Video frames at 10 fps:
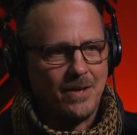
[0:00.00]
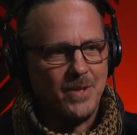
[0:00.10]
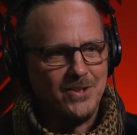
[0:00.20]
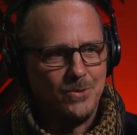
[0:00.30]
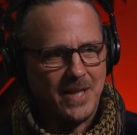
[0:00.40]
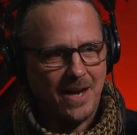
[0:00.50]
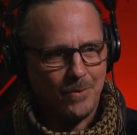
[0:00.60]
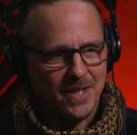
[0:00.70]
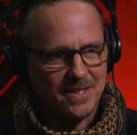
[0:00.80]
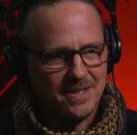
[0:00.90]
we do that
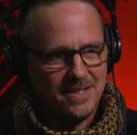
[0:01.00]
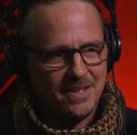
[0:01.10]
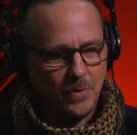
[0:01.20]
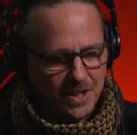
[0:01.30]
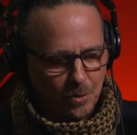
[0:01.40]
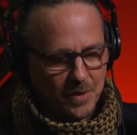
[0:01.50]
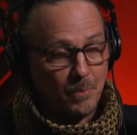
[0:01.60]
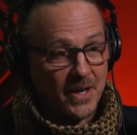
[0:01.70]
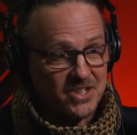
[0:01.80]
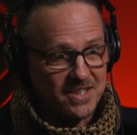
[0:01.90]
with? We can do it with
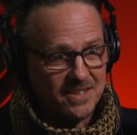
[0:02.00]
budget.